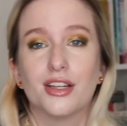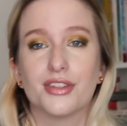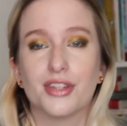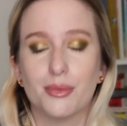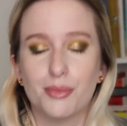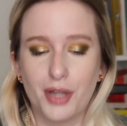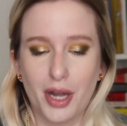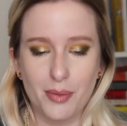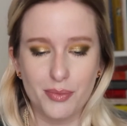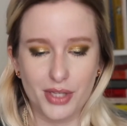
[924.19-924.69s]

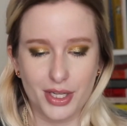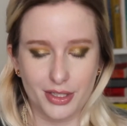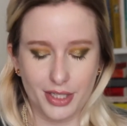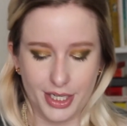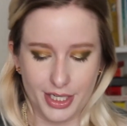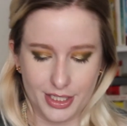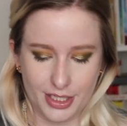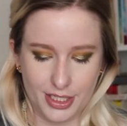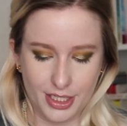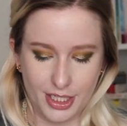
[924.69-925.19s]
sometimes I
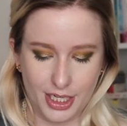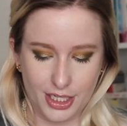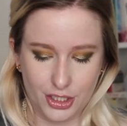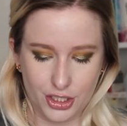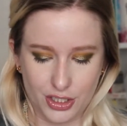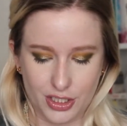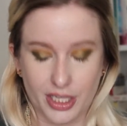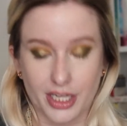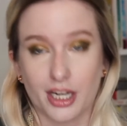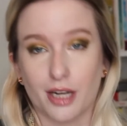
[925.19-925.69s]
like to get
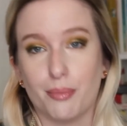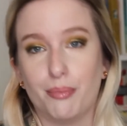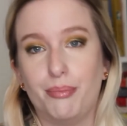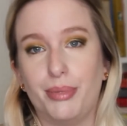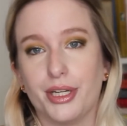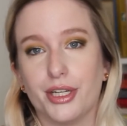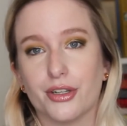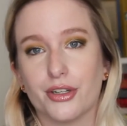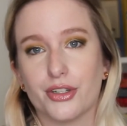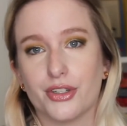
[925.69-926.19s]
just like
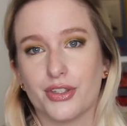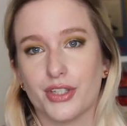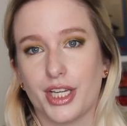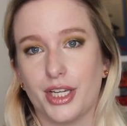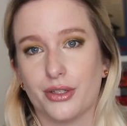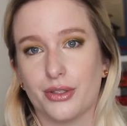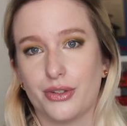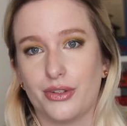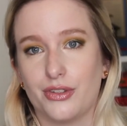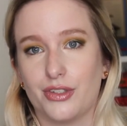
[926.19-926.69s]
bigger
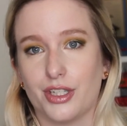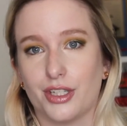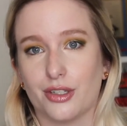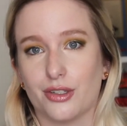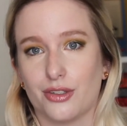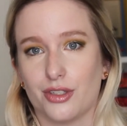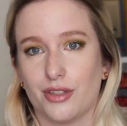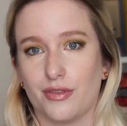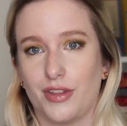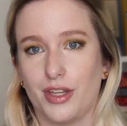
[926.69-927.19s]
scale
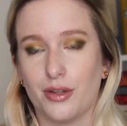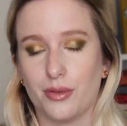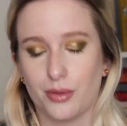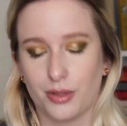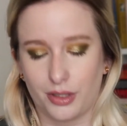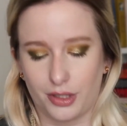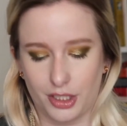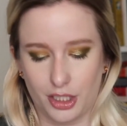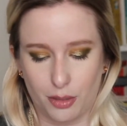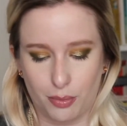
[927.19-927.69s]
stickers if they
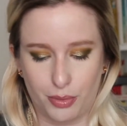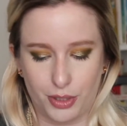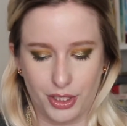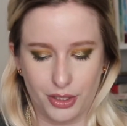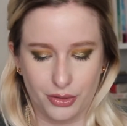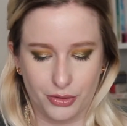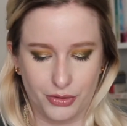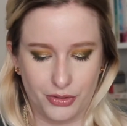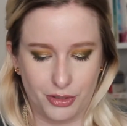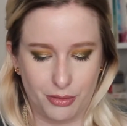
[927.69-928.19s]
really
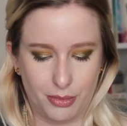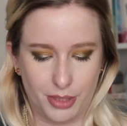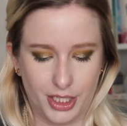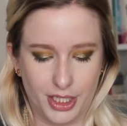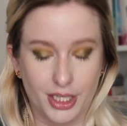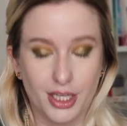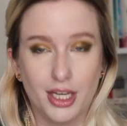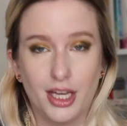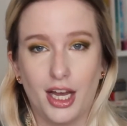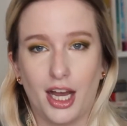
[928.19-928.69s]
appeal to
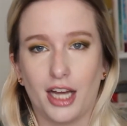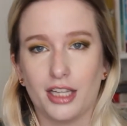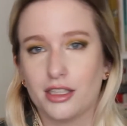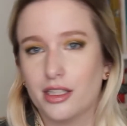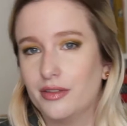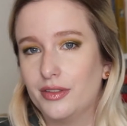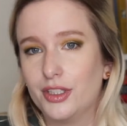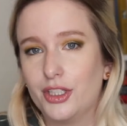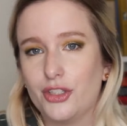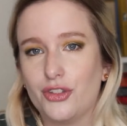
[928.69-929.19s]
me. I
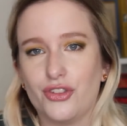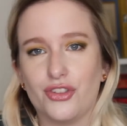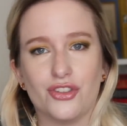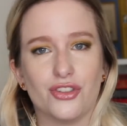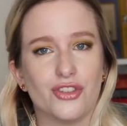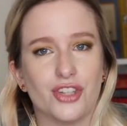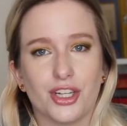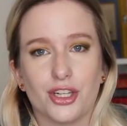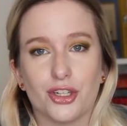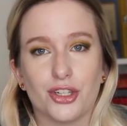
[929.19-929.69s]
love a good
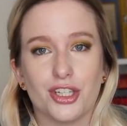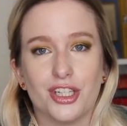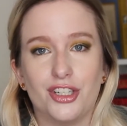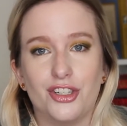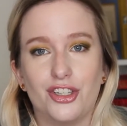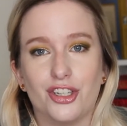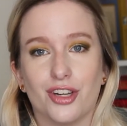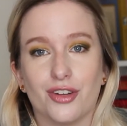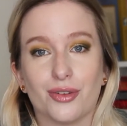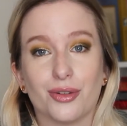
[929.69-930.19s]
sticker
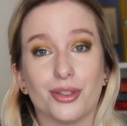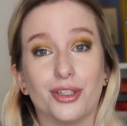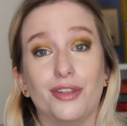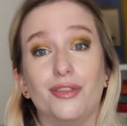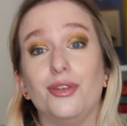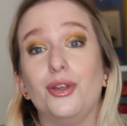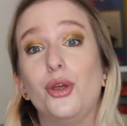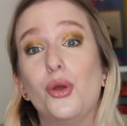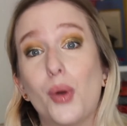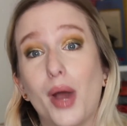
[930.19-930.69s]
in general.
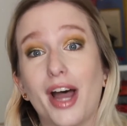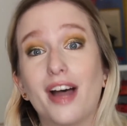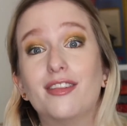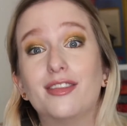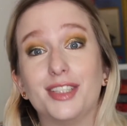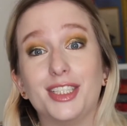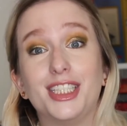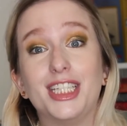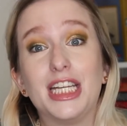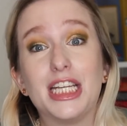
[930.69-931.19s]
If you have
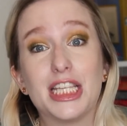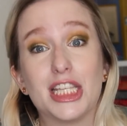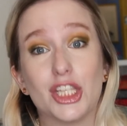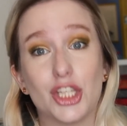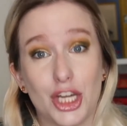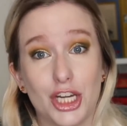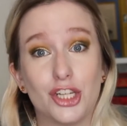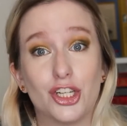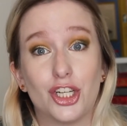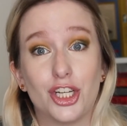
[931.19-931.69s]
any
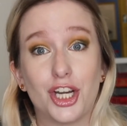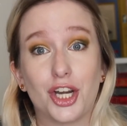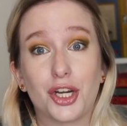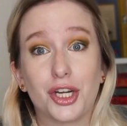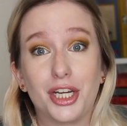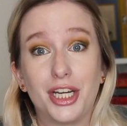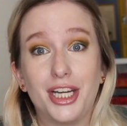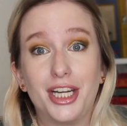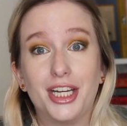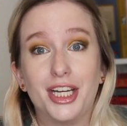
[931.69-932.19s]

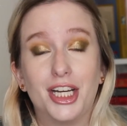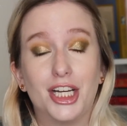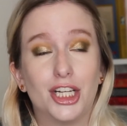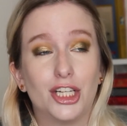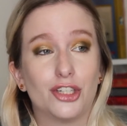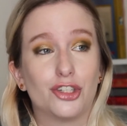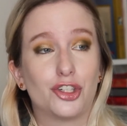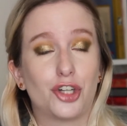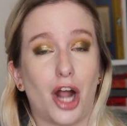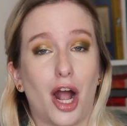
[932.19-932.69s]
stationery
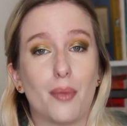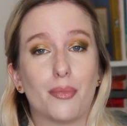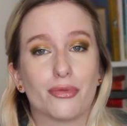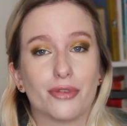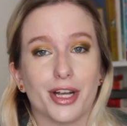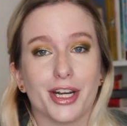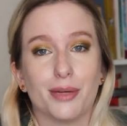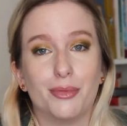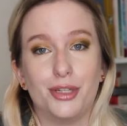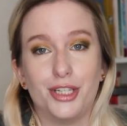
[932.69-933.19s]
shop
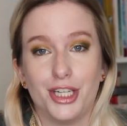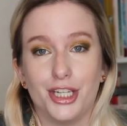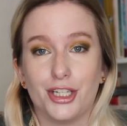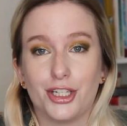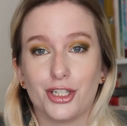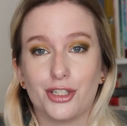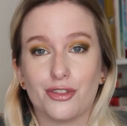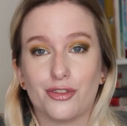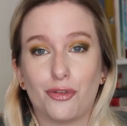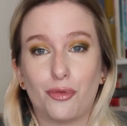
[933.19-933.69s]

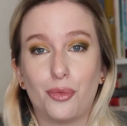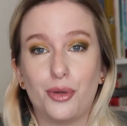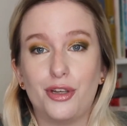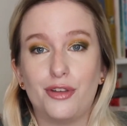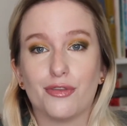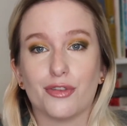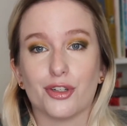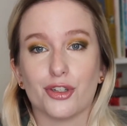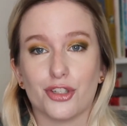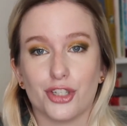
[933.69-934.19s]
recommendations for me
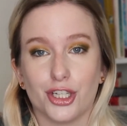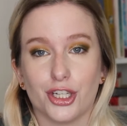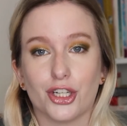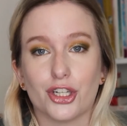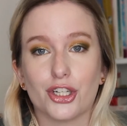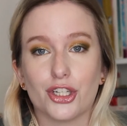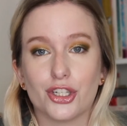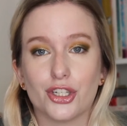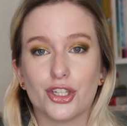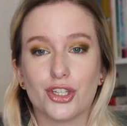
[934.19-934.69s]
for
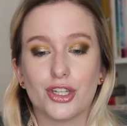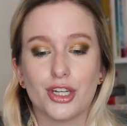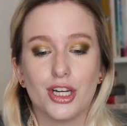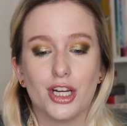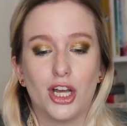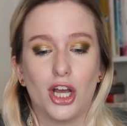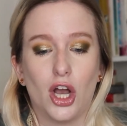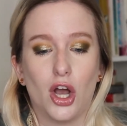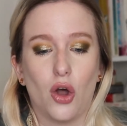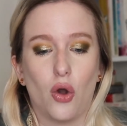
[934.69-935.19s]
stickers
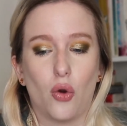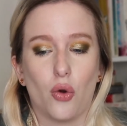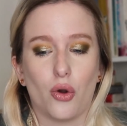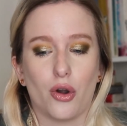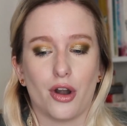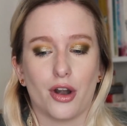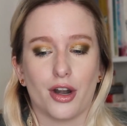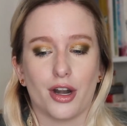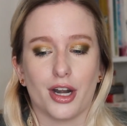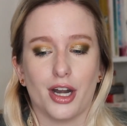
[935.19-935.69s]

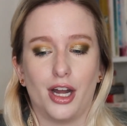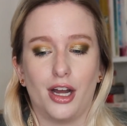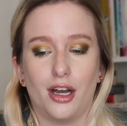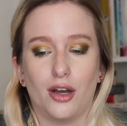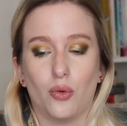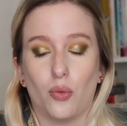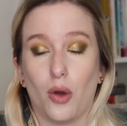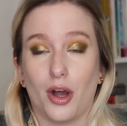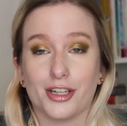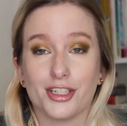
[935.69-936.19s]
or
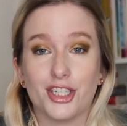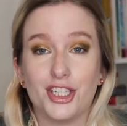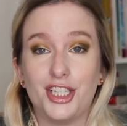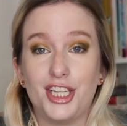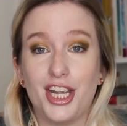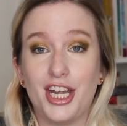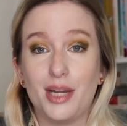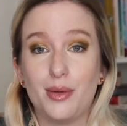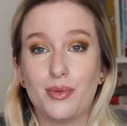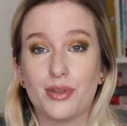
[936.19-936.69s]
washi
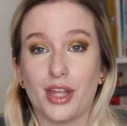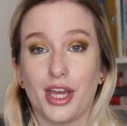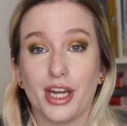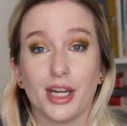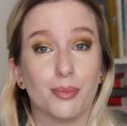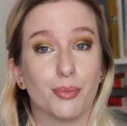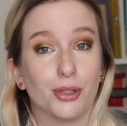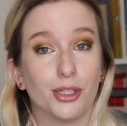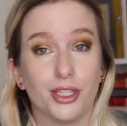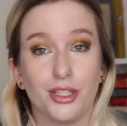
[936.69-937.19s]
tapes,
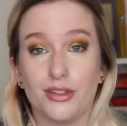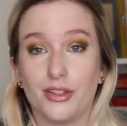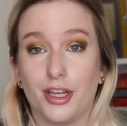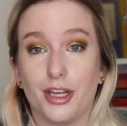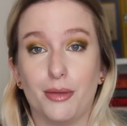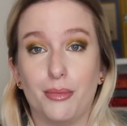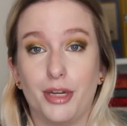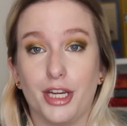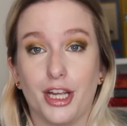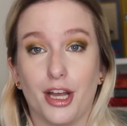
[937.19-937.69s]
like please
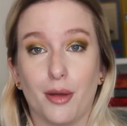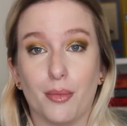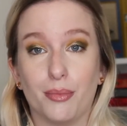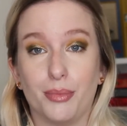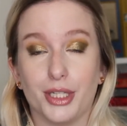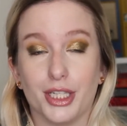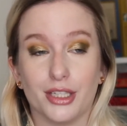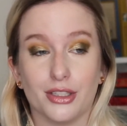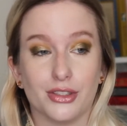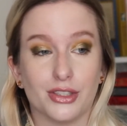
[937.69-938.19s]
hit me up
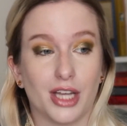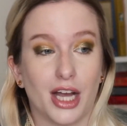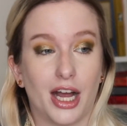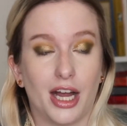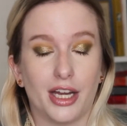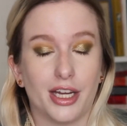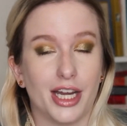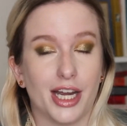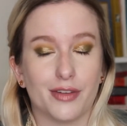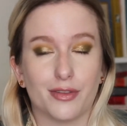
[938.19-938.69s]
because
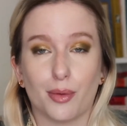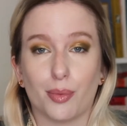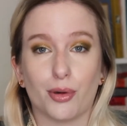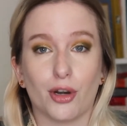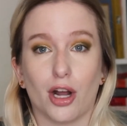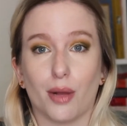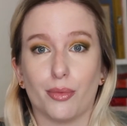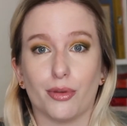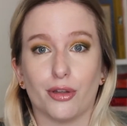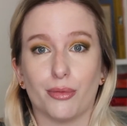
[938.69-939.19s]
I have a
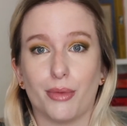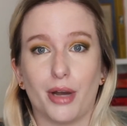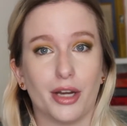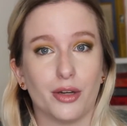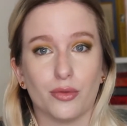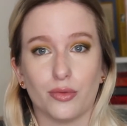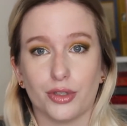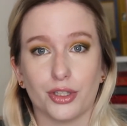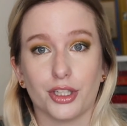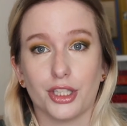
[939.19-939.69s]
problem. I
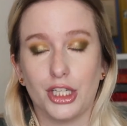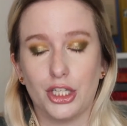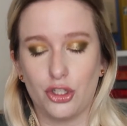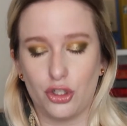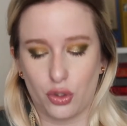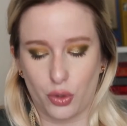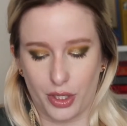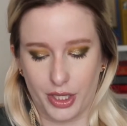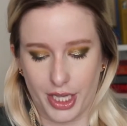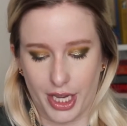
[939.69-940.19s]
really
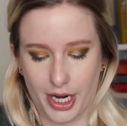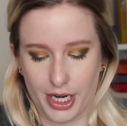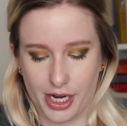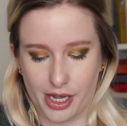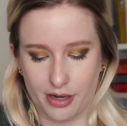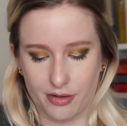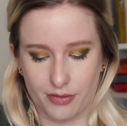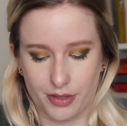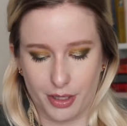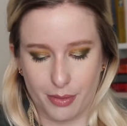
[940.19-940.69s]
enjoy the heck
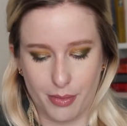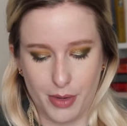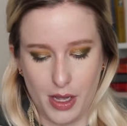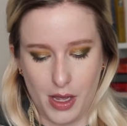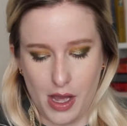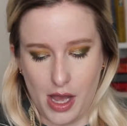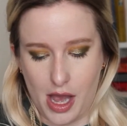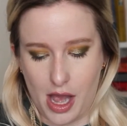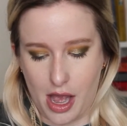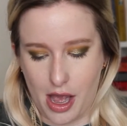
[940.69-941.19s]
out of them.
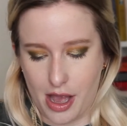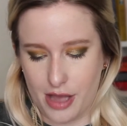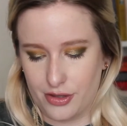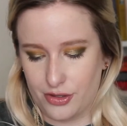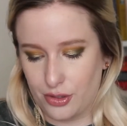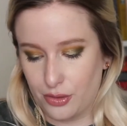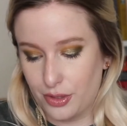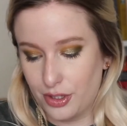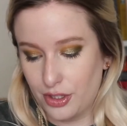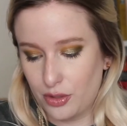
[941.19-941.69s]
And
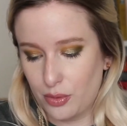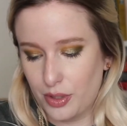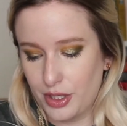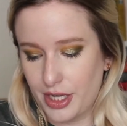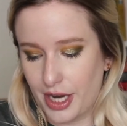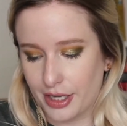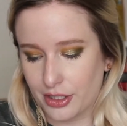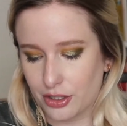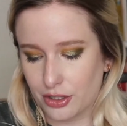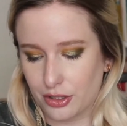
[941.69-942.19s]
so this one
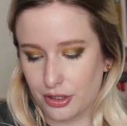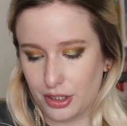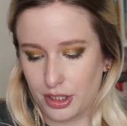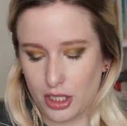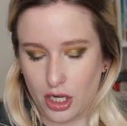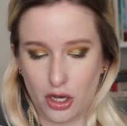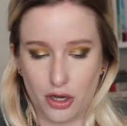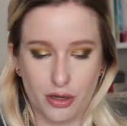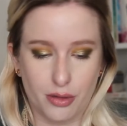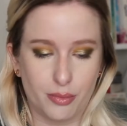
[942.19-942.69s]
actually
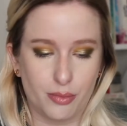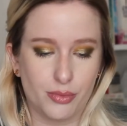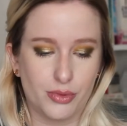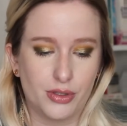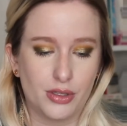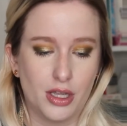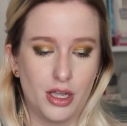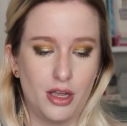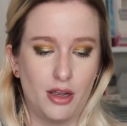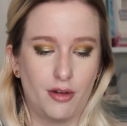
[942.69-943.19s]

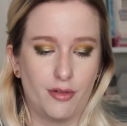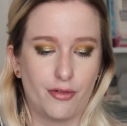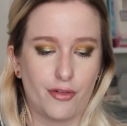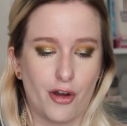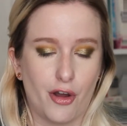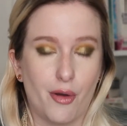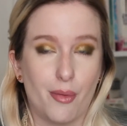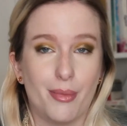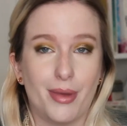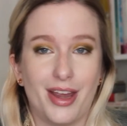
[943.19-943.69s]
comes
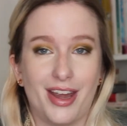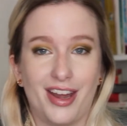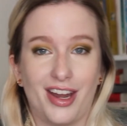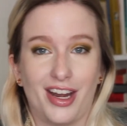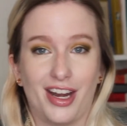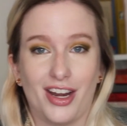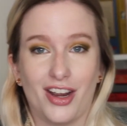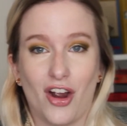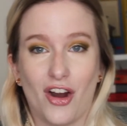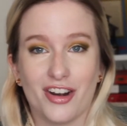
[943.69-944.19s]
from
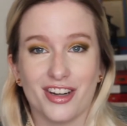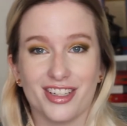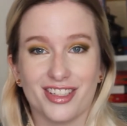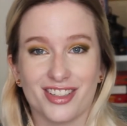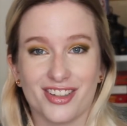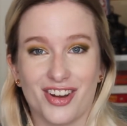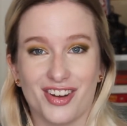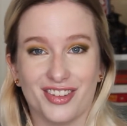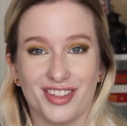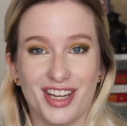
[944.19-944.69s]
a
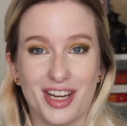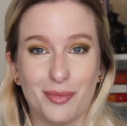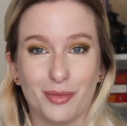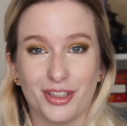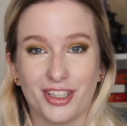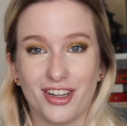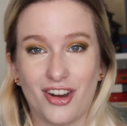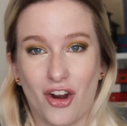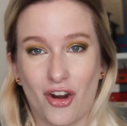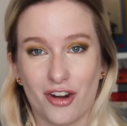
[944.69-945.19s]
artist called
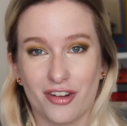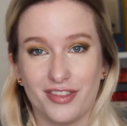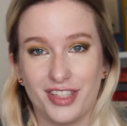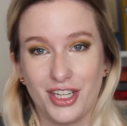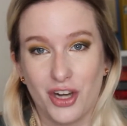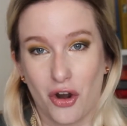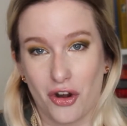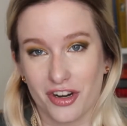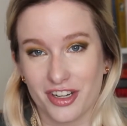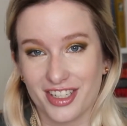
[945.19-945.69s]
Emily
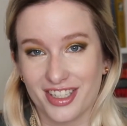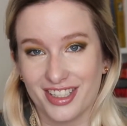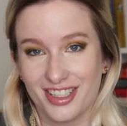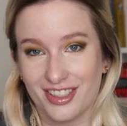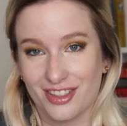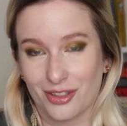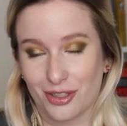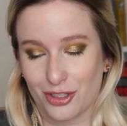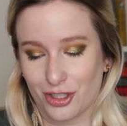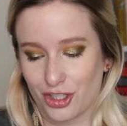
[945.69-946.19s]
Harvey Art
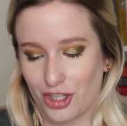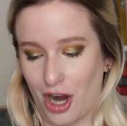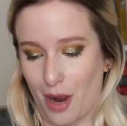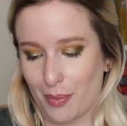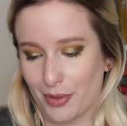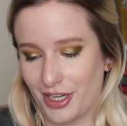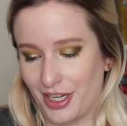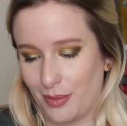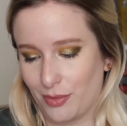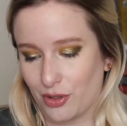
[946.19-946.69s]
is her
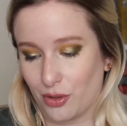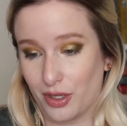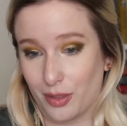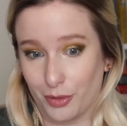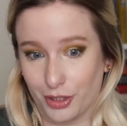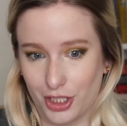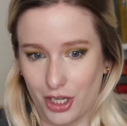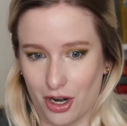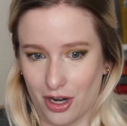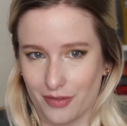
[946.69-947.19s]
shop name. So
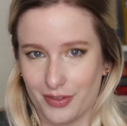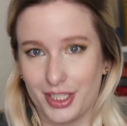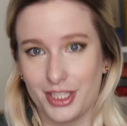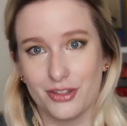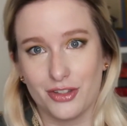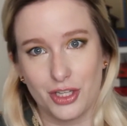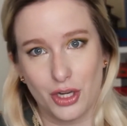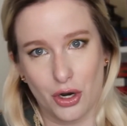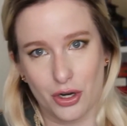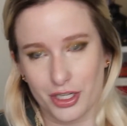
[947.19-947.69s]
Emily Harvey is
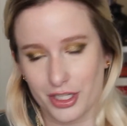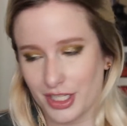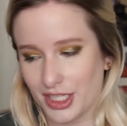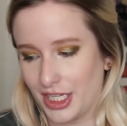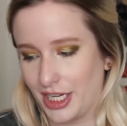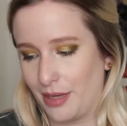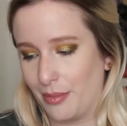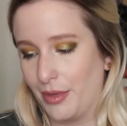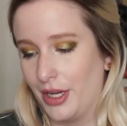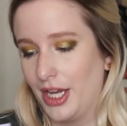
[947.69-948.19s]
the artist
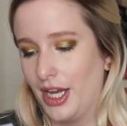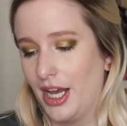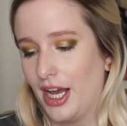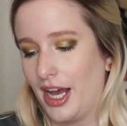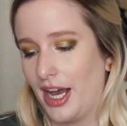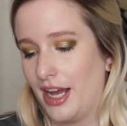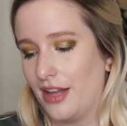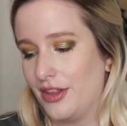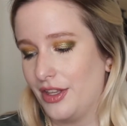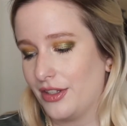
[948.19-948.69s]
name.
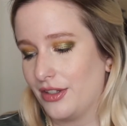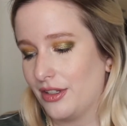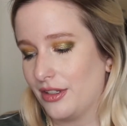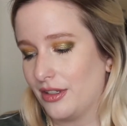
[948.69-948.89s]
And this